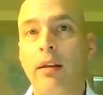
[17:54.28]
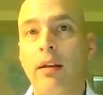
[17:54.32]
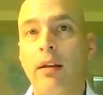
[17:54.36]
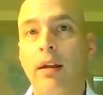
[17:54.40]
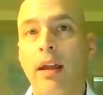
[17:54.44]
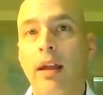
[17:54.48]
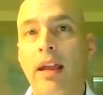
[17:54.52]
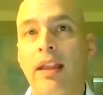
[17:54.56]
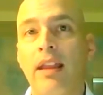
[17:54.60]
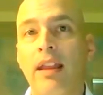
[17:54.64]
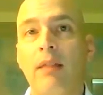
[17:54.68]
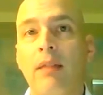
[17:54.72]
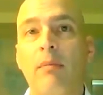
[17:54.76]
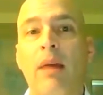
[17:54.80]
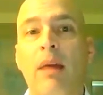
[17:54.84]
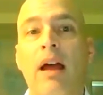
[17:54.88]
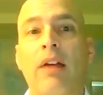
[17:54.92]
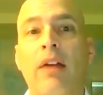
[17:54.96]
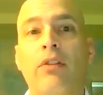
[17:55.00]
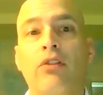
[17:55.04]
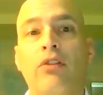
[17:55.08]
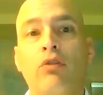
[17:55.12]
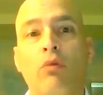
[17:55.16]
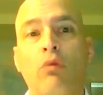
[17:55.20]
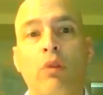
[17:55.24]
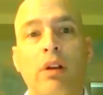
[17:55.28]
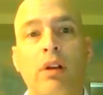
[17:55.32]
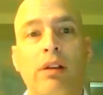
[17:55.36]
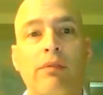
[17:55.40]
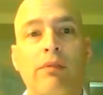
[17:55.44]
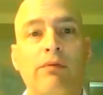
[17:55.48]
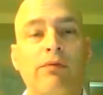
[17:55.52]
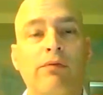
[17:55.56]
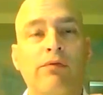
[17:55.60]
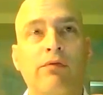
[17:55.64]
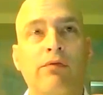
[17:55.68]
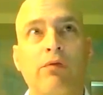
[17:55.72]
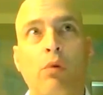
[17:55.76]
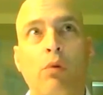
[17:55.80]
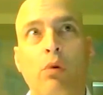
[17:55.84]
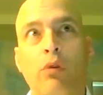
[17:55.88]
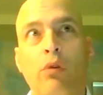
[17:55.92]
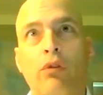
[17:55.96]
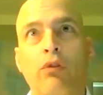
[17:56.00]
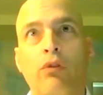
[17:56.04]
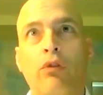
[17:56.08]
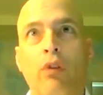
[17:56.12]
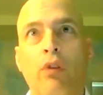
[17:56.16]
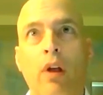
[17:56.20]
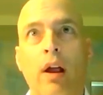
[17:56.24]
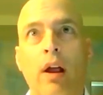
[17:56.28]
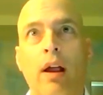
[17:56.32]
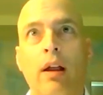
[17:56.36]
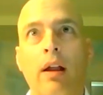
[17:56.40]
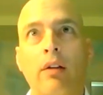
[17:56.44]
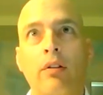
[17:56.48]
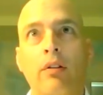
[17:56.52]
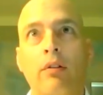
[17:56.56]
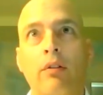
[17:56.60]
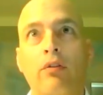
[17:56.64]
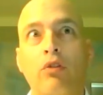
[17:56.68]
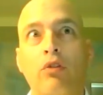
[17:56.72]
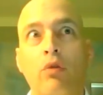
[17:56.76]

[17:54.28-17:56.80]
And then my 25th dryer